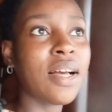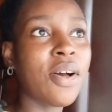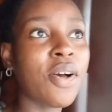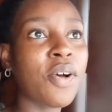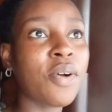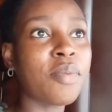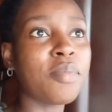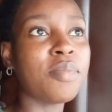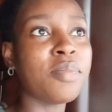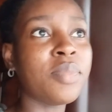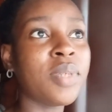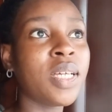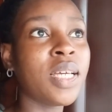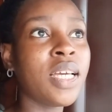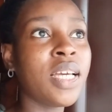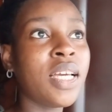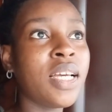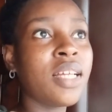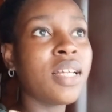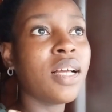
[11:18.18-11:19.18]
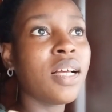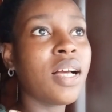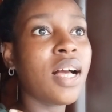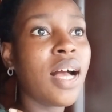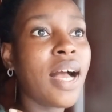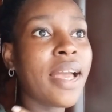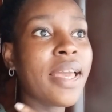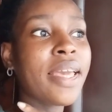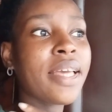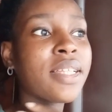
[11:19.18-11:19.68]
um
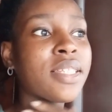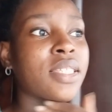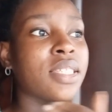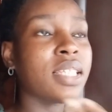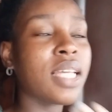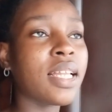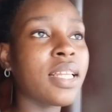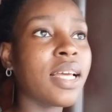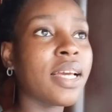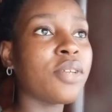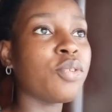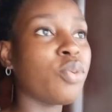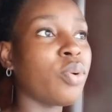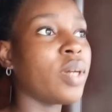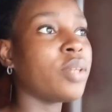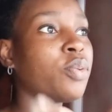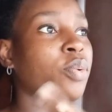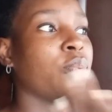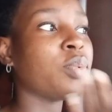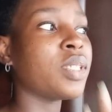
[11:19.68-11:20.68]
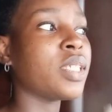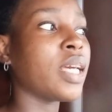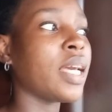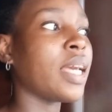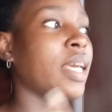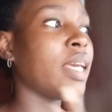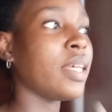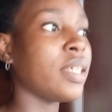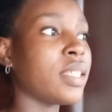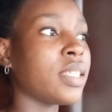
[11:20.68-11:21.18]
I hate uh, like no, I don't want to say I
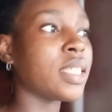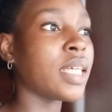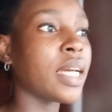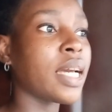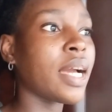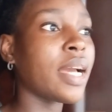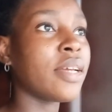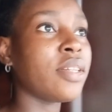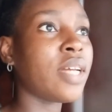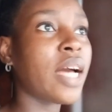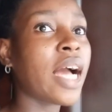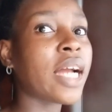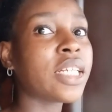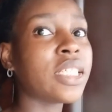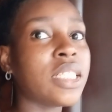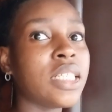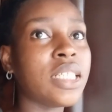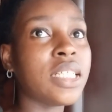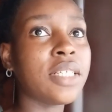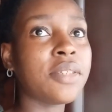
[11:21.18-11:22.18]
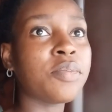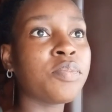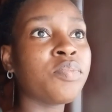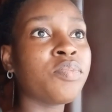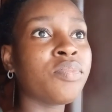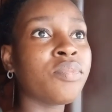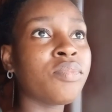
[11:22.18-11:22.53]
hate like I actually